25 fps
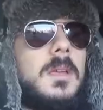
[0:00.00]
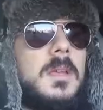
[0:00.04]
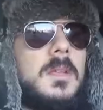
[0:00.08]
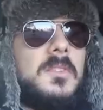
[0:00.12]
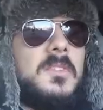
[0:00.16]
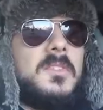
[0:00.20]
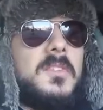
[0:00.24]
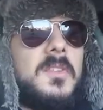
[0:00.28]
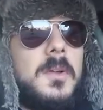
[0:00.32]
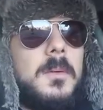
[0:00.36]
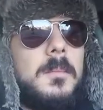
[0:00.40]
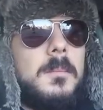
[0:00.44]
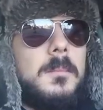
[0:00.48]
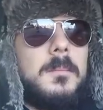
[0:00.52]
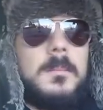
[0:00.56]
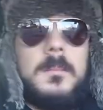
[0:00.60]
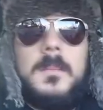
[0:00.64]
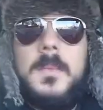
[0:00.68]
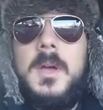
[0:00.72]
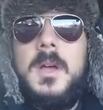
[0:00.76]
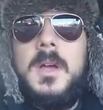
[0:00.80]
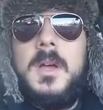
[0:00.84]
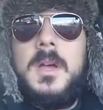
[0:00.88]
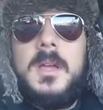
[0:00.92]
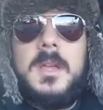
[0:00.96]
get
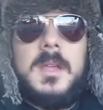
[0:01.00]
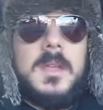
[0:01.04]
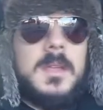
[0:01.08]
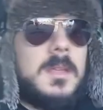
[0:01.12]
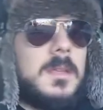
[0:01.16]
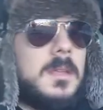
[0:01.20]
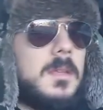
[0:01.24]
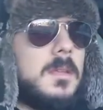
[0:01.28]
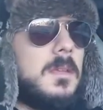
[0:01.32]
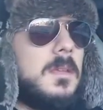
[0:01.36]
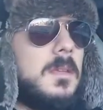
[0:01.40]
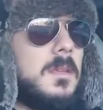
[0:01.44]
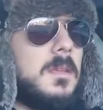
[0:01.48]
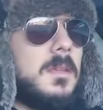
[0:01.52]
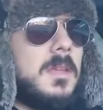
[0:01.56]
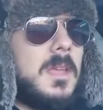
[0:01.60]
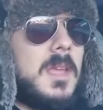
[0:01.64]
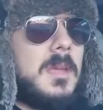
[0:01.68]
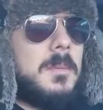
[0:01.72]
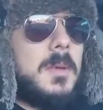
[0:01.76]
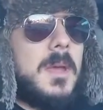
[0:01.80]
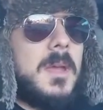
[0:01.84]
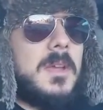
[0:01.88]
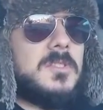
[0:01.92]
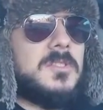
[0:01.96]
some
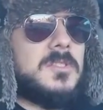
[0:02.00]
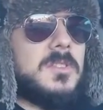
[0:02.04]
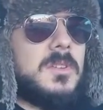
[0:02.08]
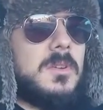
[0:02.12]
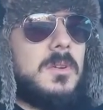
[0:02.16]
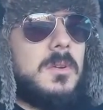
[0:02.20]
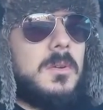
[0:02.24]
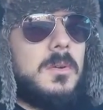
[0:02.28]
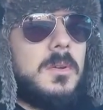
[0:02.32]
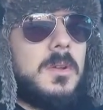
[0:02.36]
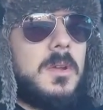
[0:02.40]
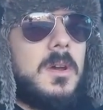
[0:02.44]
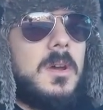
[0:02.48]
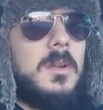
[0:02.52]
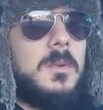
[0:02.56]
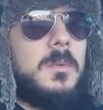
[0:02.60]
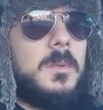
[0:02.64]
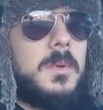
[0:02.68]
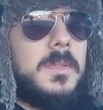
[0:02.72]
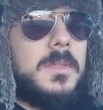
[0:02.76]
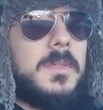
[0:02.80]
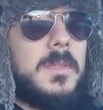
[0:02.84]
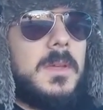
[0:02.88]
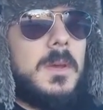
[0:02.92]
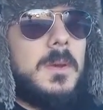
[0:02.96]
game action going on
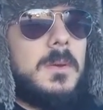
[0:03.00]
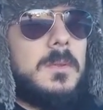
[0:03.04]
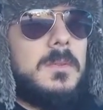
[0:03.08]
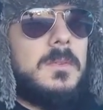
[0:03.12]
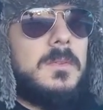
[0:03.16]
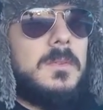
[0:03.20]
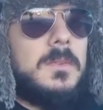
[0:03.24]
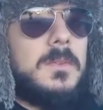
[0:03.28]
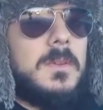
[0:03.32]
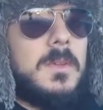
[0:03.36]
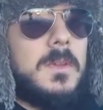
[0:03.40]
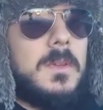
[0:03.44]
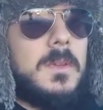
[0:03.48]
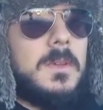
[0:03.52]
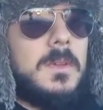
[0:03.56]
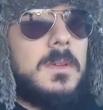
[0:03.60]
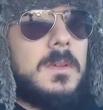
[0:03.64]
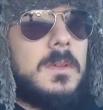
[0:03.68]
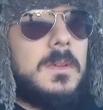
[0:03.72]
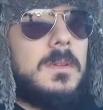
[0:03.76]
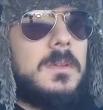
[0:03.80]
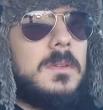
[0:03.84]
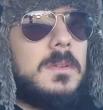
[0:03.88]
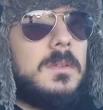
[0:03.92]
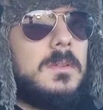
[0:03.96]

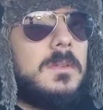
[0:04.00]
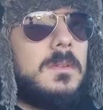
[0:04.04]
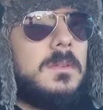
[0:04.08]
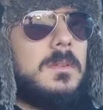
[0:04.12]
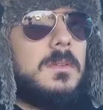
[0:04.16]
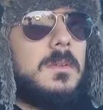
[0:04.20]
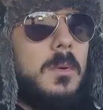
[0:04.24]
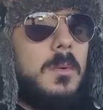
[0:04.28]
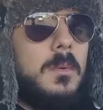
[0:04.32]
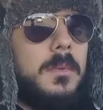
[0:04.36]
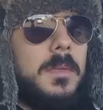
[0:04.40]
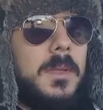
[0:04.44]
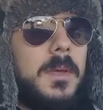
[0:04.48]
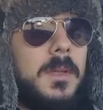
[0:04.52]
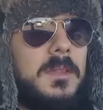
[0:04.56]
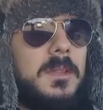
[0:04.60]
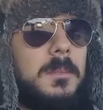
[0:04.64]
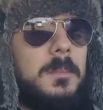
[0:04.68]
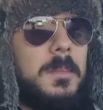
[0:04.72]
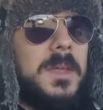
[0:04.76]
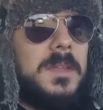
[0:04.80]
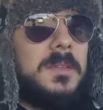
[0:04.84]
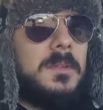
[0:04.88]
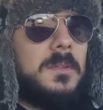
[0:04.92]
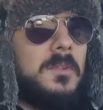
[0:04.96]
without
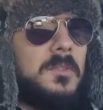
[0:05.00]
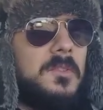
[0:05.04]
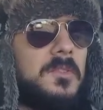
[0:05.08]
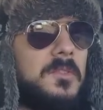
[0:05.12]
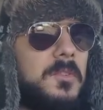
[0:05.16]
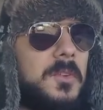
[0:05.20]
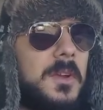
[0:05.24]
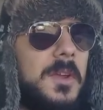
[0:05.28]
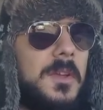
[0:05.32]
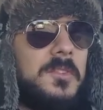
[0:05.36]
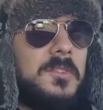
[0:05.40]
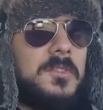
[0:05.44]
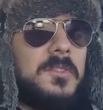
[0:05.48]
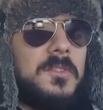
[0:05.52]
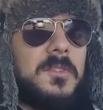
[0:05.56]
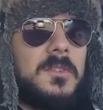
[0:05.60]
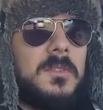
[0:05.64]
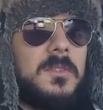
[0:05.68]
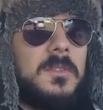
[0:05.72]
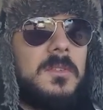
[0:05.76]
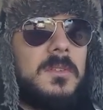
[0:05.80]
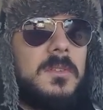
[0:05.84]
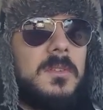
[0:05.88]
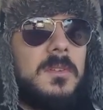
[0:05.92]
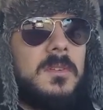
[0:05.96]
the mental stress
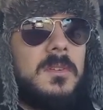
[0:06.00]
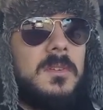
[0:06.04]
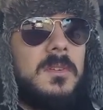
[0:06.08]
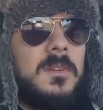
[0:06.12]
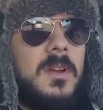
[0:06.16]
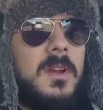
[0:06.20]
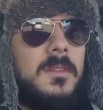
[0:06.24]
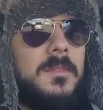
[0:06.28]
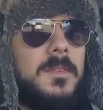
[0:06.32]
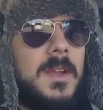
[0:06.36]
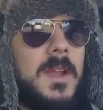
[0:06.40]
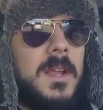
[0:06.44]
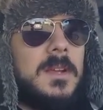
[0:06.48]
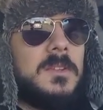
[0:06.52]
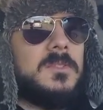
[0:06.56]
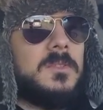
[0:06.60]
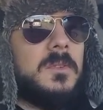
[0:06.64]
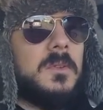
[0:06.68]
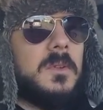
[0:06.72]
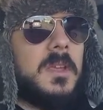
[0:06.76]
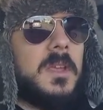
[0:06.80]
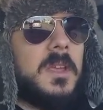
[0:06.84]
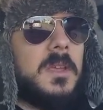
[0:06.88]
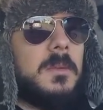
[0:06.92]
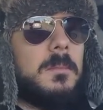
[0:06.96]
of an
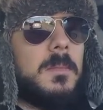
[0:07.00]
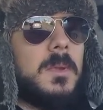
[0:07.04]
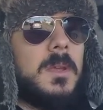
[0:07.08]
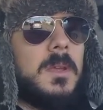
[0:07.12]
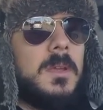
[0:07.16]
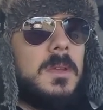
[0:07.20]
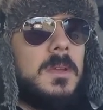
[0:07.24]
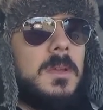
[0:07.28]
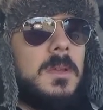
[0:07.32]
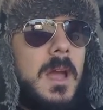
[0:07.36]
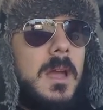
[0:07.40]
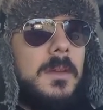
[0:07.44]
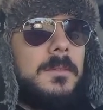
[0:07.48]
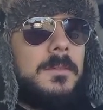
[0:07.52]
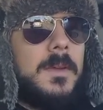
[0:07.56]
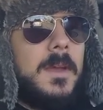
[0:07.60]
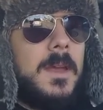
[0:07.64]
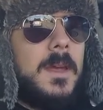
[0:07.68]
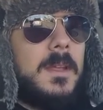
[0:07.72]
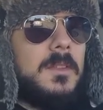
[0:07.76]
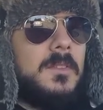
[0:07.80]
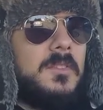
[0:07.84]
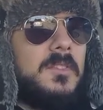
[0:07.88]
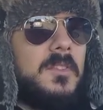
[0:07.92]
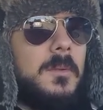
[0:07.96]
actual game. I've
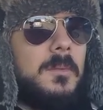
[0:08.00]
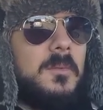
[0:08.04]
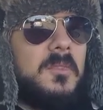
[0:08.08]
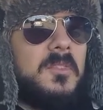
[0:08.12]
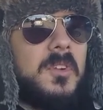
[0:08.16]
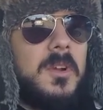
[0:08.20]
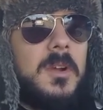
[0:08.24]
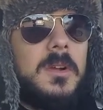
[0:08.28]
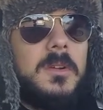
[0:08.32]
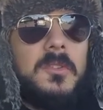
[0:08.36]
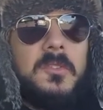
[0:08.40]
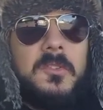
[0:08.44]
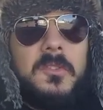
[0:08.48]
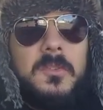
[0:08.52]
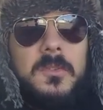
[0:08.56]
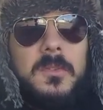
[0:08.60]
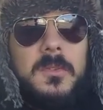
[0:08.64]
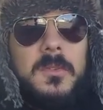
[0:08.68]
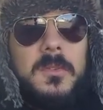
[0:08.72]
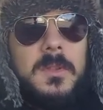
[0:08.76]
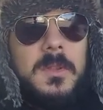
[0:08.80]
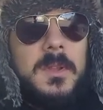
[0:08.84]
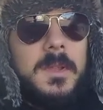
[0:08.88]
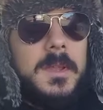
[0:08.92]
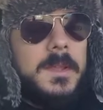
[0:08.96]
had some struggles
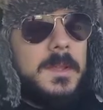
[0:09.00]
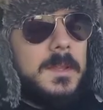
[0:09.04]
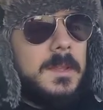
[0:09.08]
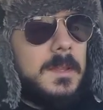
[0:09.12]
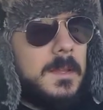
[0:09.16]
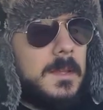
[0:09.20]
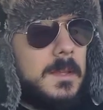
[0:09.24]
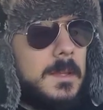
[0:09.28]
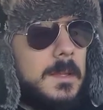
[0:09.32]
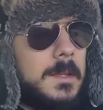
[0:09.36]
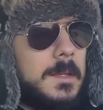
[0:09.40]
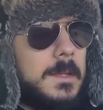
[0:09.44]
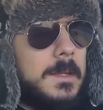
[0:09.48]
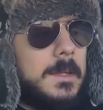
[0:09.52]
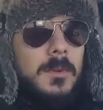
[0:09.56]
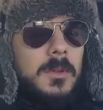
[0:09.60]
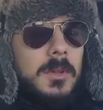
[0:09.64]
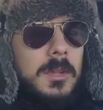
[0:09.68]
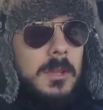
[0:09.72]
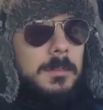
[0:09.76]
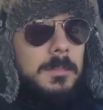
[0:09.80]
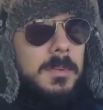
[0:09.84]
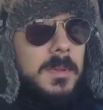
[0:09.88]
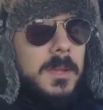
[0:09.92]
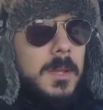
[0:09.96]
lately. I've
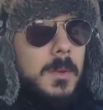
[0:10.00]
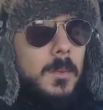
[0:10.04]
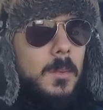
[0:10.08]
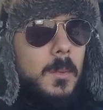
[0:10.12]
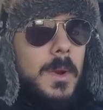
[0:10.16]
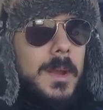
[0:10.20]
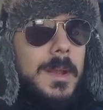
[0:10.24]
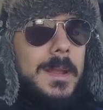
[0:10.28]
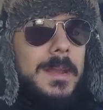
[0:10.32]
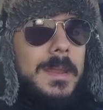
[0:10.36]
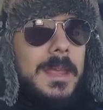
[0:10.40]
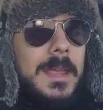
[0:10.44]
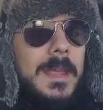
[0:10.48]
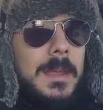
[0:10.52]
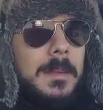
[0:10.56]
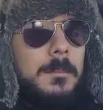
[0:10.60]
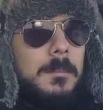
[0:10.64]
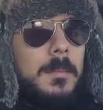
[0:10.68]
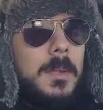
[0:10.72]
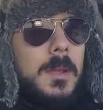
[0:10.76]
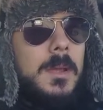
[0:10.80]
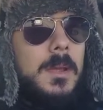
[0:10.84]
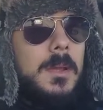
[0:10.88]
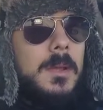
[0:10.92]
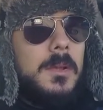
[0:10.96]
only played one
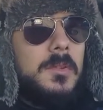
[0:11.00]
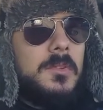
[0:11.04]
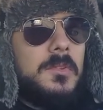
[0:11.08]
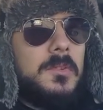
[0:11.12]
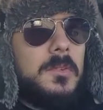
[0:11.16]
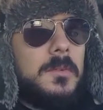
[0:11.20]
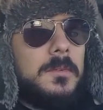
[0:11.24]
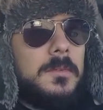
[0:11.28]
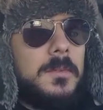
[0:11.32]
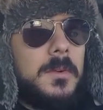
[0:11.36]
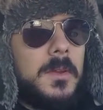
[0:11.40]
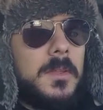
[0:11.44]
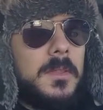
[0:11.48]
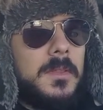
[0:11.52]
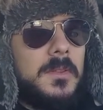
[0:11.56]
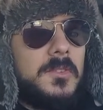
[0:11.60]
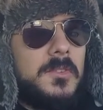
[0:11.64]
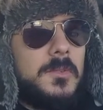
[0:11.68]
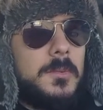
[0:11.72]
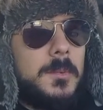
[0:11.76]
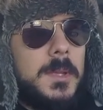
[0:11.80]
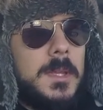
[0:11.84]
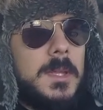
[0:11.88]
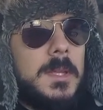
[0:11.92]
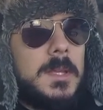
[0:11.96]
game so far
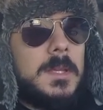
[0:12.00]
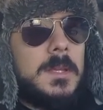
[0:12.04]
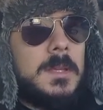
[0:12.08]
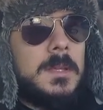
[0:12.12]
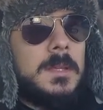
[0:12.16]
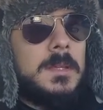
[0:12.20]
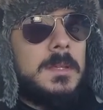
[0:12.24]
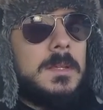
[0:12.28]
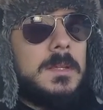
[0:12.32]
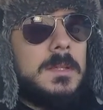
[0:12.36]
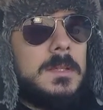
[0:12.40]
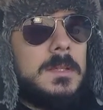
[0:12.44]
this week,